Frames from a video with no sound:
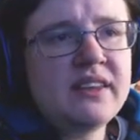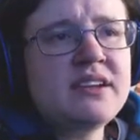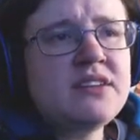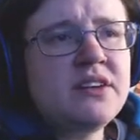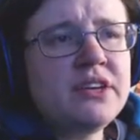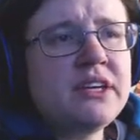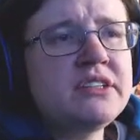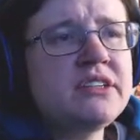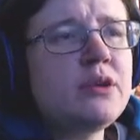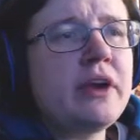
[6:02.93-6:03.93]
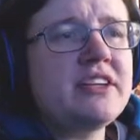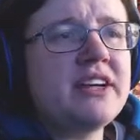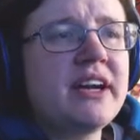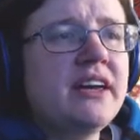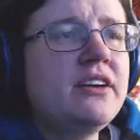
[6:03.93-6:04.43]
that is all you need to know about
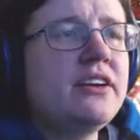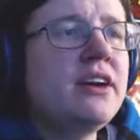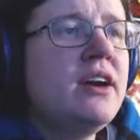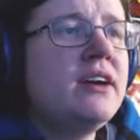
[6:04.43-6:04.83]
dyeing gear.